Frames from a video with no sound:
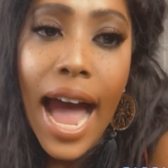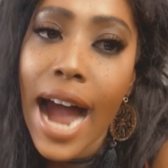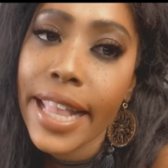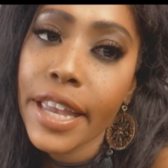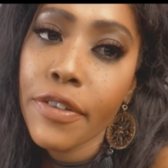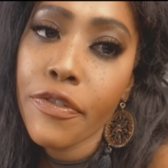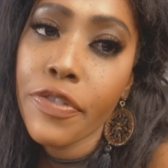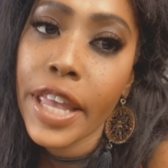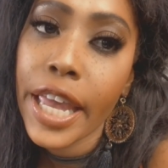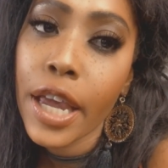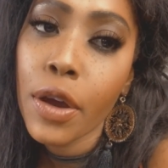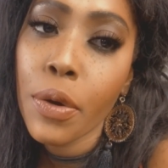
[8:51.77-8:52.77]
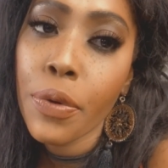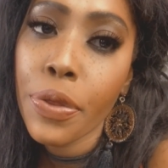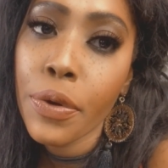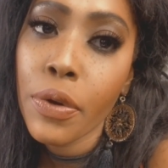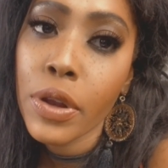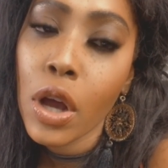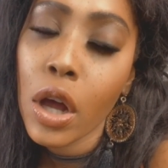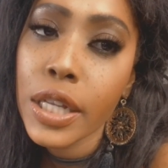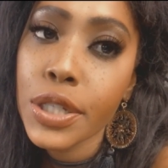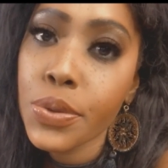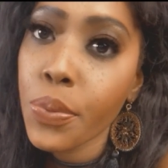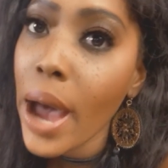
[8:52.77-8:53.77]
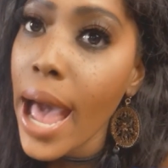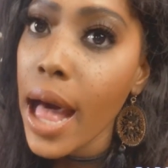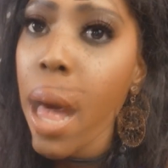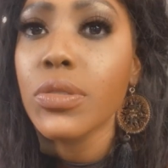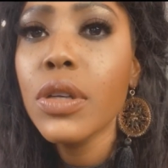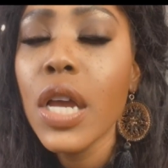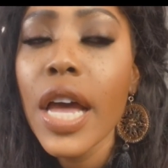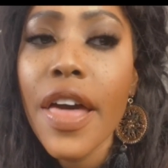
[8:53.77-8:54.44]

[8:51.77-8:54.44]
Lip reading: And if they go through and all is well,